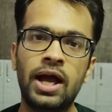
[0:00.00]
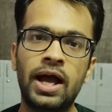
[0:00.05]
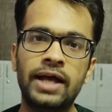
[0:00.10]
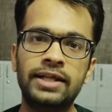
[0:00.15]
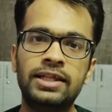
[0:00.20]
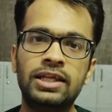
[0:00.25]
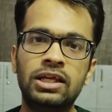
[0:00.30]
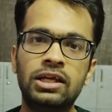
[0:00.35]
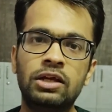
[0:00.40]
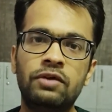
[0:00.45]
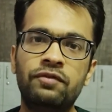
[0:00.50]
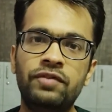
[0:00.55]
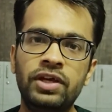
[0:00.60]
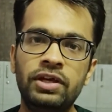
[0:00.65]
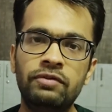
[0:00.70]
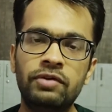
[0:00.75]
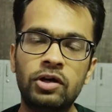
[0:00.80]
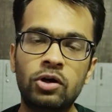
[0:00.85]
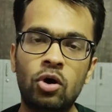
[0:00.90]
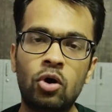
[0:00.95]
I think
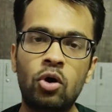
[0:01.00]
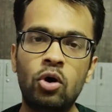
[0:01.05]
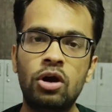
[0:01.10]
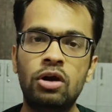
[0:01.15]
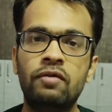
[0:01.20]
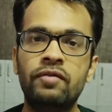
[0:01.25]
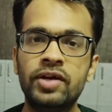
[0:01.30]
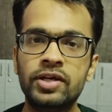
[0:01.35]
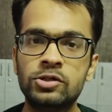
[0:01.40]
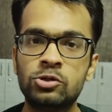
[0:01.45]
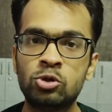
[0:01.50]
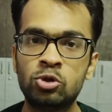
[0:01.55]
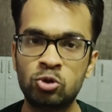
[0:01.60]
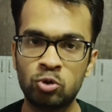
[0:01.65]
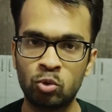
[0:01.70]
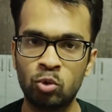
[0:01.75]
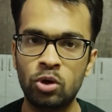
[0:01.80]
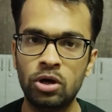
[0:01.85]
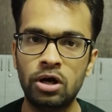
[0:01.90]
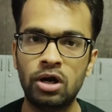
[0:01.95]
we were always
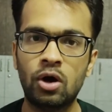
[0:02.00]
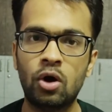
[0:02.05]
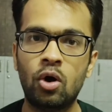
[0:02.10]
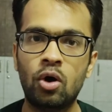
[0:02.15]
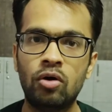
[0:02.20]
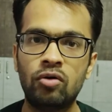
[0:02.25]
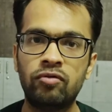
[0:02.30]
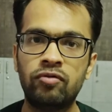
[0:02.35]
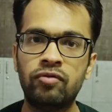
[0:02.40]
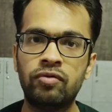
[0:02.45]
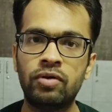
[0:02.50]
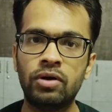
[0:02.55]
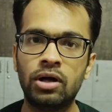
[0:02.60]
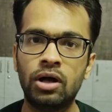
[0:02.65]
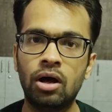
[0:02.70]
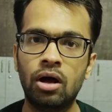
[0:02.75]
told of